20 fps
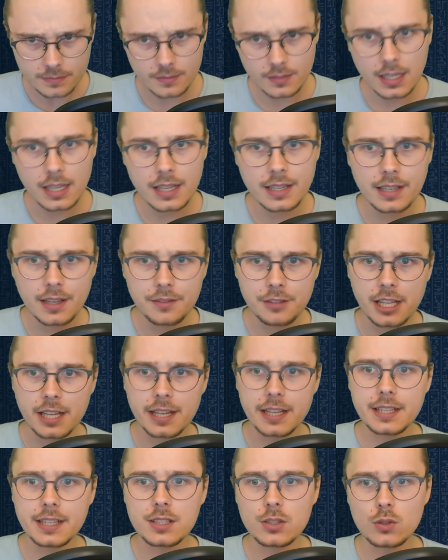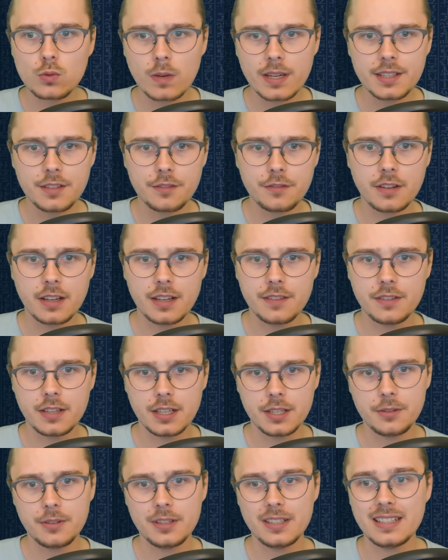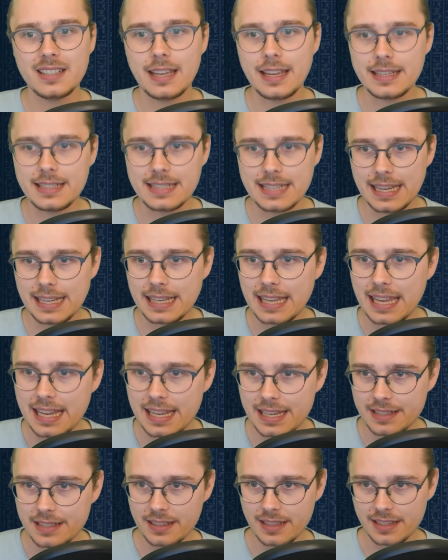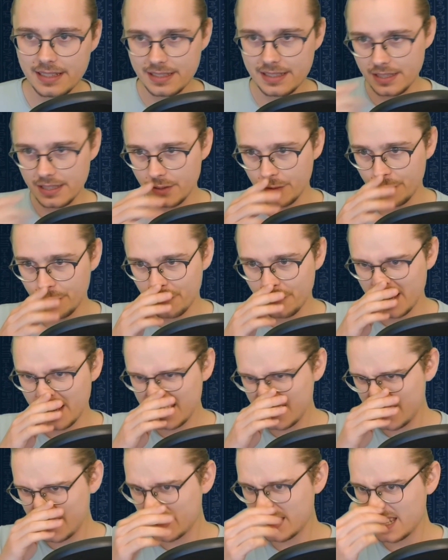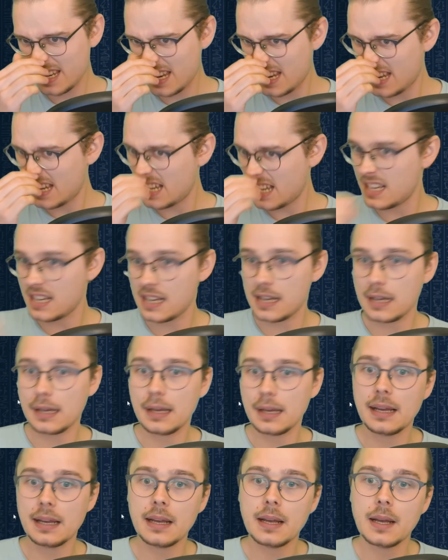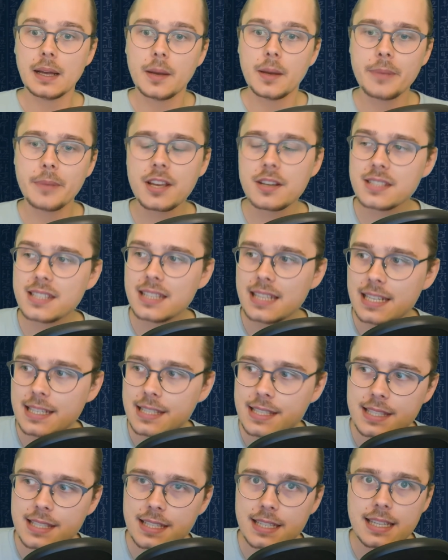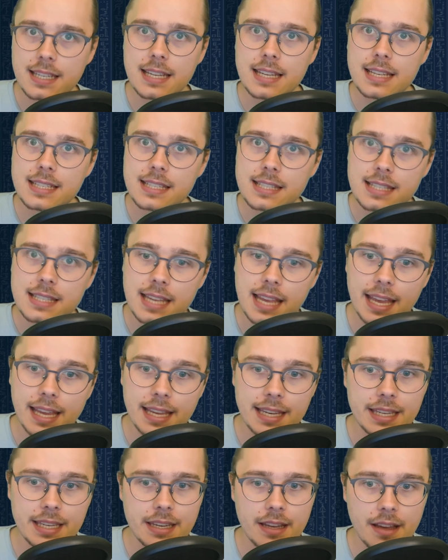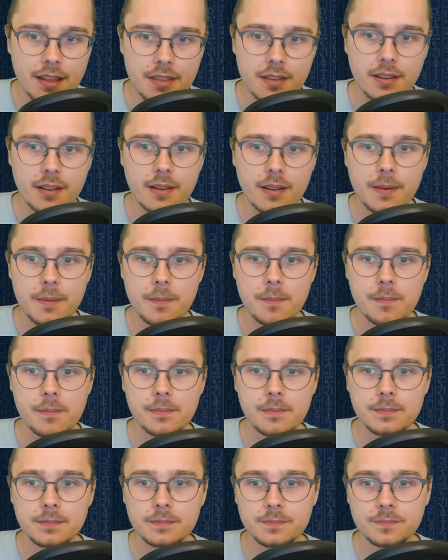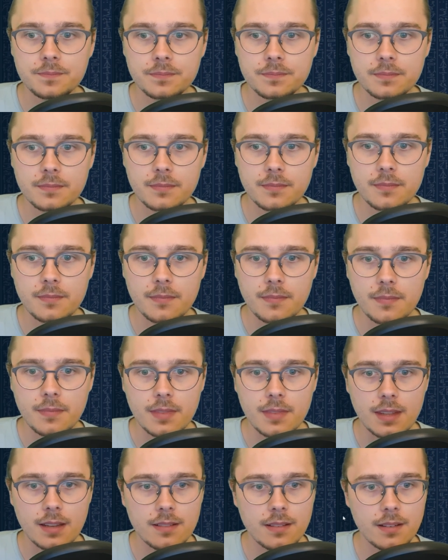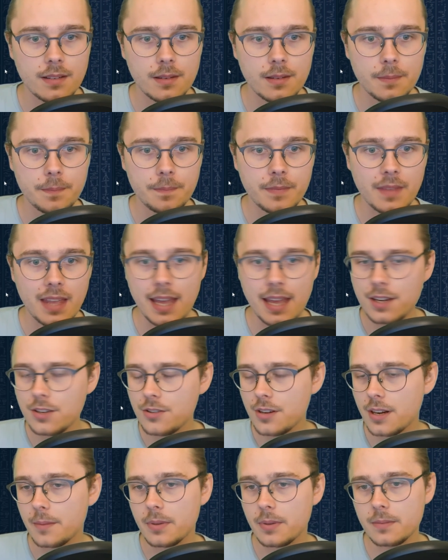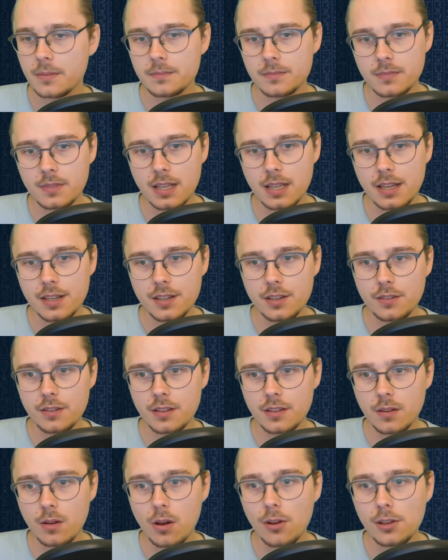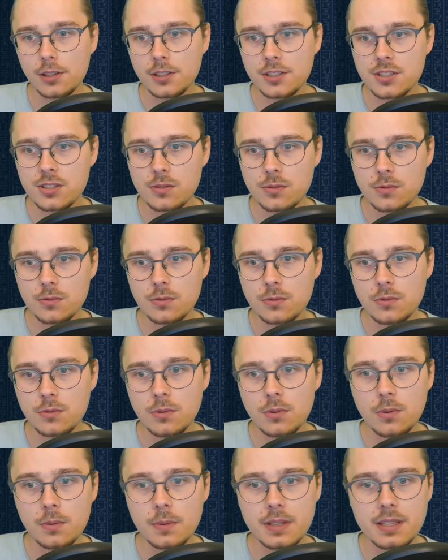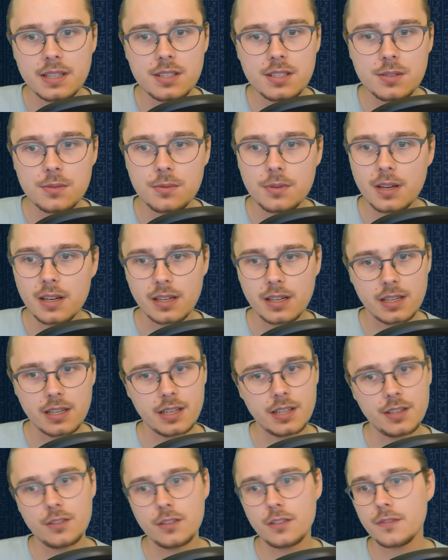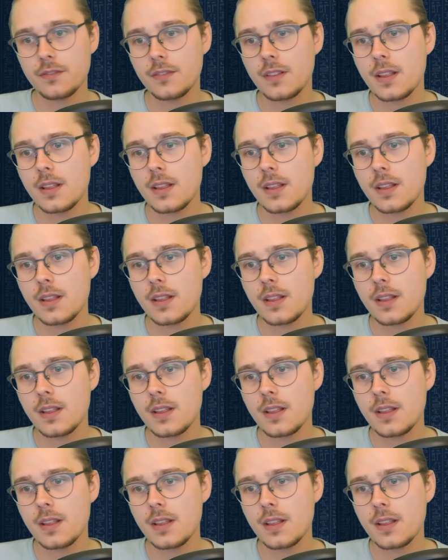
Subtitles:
Level 8, 2500 attack and defense, because this is another hand trap, kind of Holisu Izuna kind of.